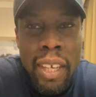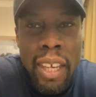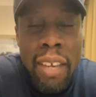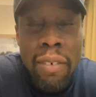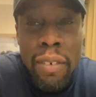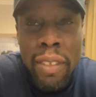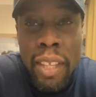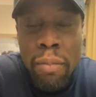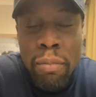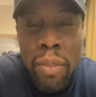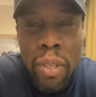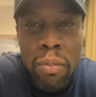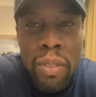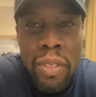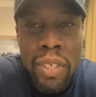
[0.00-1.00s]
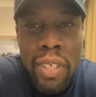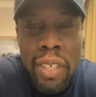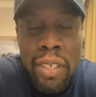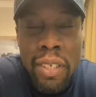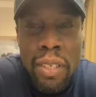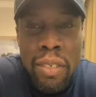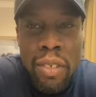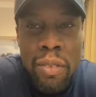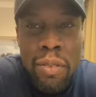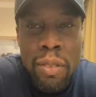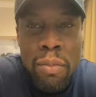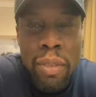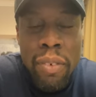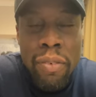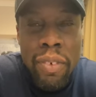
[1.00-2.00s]
If on that moment Jesus chose
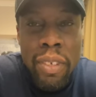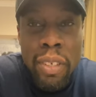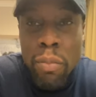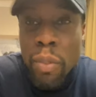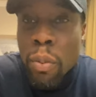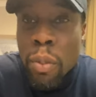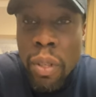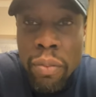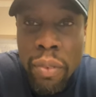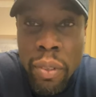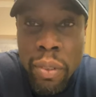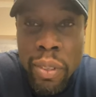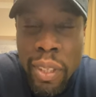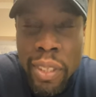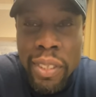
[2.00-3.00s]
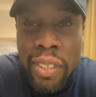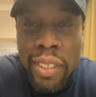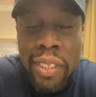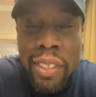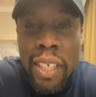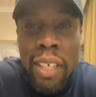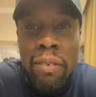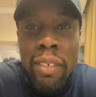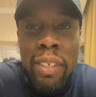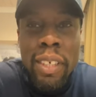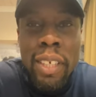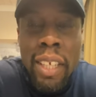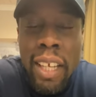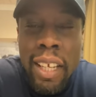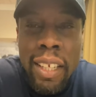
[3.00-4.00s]
to be offended, we would have all lost the Savior.
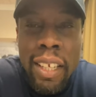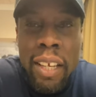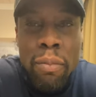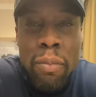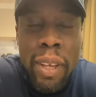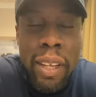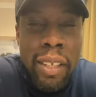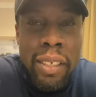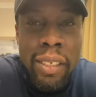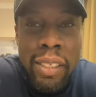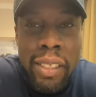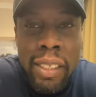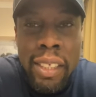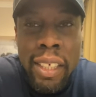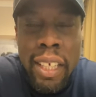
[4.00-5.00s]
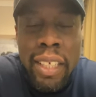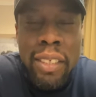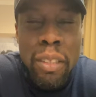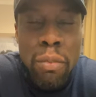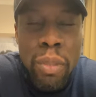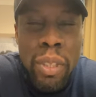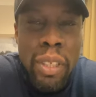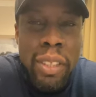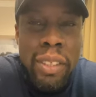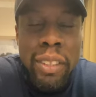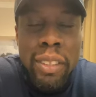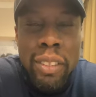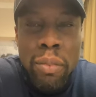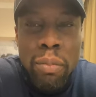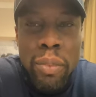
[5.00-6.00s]
In like manner, has someone
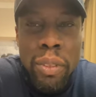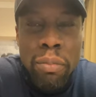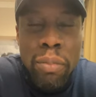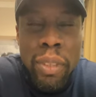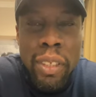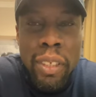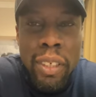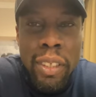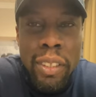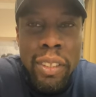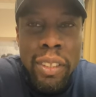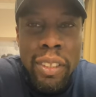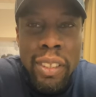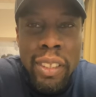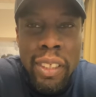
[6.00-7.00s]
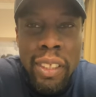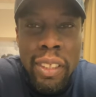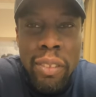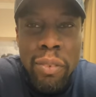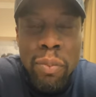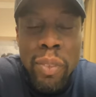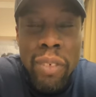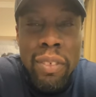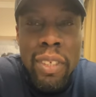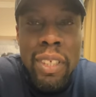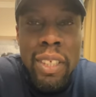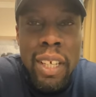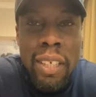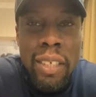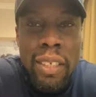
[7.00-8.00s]
lost someone because we've
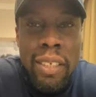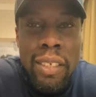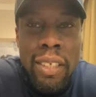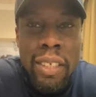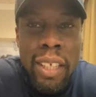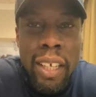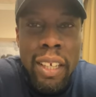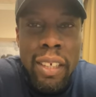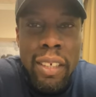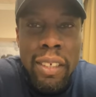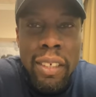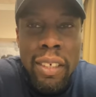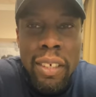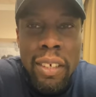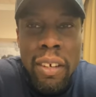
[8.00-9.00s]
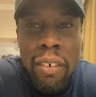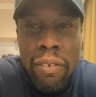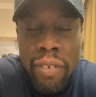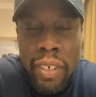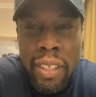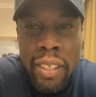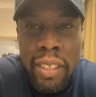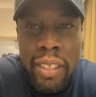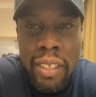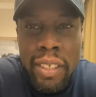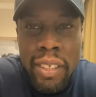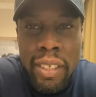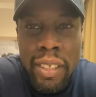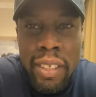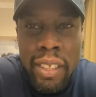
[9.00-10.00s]
decided to take offense?